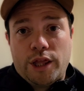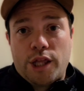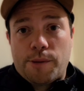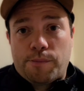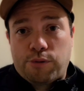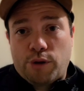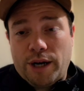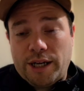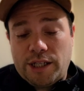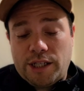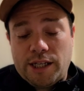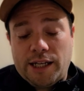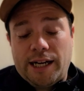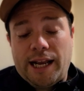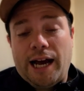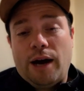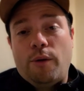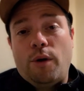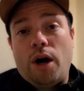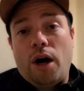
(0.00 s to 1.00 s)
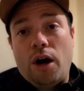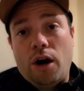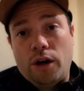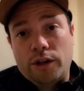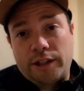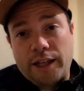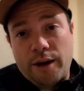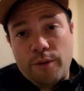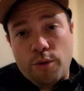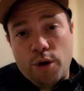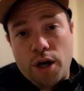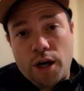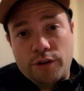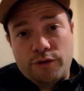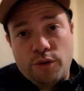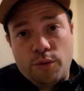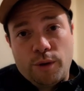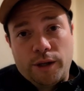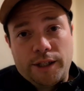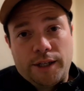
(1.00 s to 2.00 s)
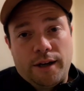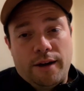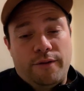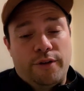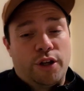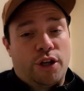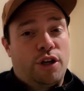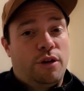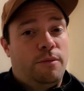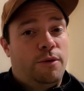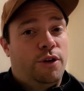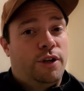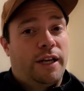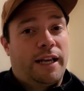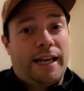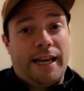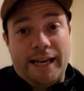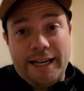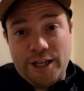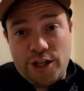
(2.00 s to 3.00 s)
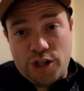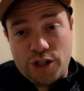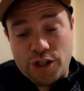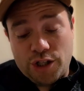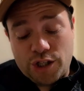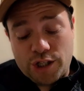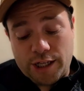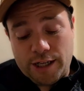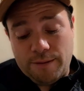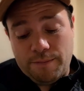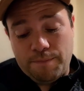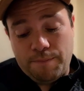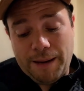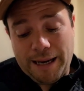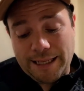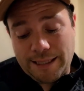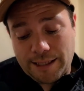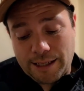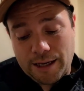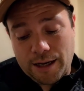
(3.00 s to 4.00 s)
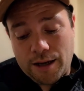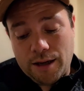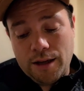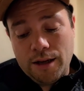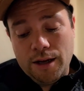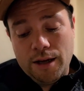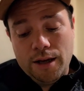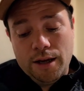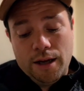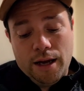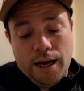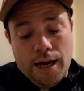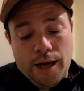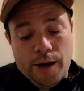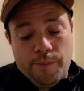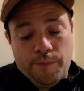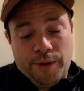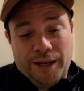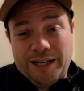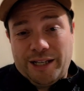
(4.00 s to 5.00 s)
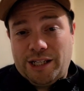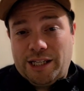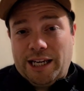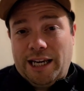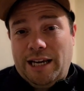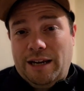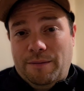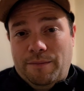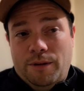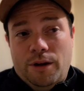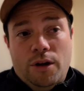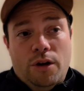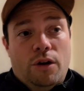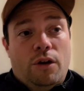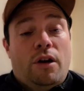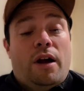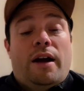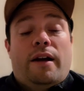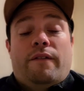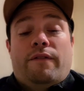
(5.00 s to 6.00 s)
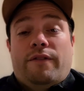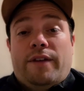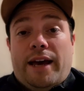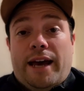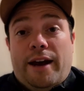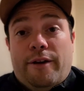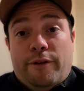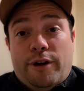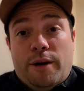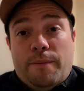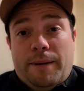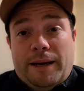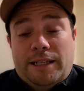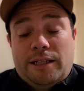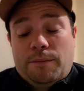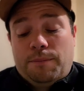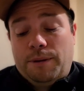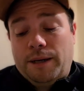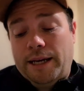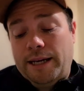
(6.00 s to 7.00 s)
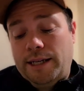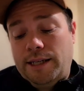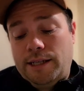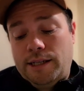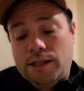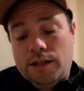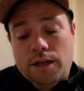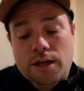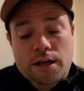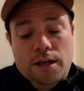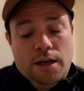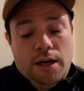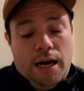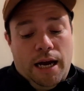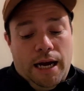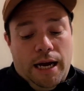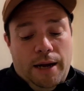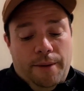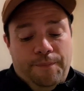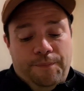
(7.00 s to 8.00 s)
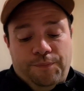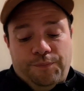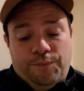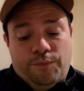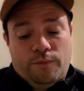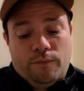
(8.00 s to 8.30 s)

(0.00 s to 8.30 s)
the pressing, how hard they worked for one another. The communication seemed better. They seem like they're in a better place. And